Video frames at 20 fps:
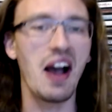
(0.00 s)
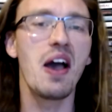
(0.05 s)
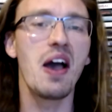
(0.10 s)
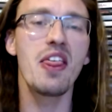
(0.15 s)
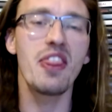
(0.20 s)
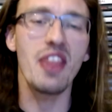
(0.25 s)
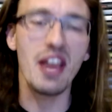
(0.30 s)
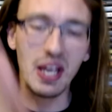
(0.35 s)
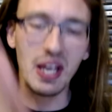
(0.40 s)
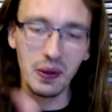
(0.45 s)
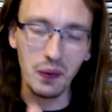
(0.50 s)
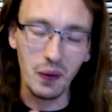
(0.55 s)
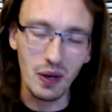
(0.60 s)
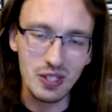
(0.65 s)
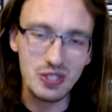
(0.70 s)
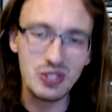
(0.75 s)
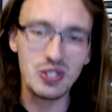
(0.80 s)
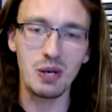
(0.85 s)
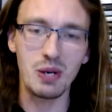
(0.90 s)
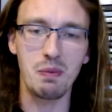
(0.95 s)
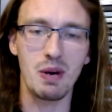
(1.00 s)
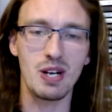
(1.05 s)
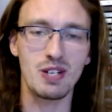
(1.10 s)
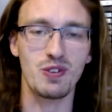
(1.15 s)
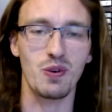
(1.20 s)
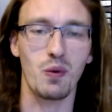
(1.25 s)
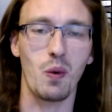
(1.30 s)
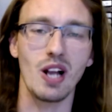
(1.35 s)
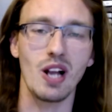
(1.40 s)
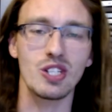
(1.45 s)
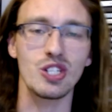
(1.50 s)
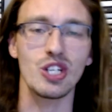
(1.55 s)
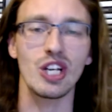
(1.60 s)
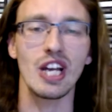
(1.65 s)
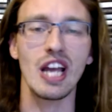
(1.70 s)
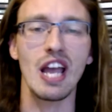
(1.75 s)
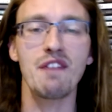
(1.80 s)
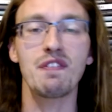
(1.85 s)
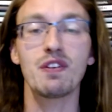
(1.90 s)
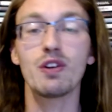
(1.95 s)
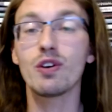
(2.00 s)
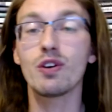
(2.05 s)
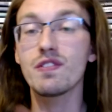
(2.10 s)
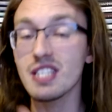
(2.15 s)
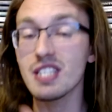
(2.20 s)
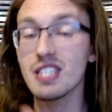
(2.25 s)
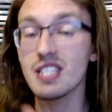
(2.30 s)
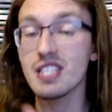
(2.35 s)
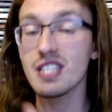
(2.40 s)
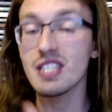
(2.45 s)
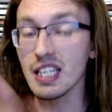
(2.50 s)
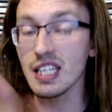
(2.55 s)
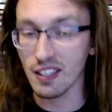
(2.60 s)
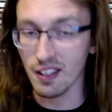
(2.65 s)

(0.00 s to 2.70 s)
Thank you all so much for watching. If you have seen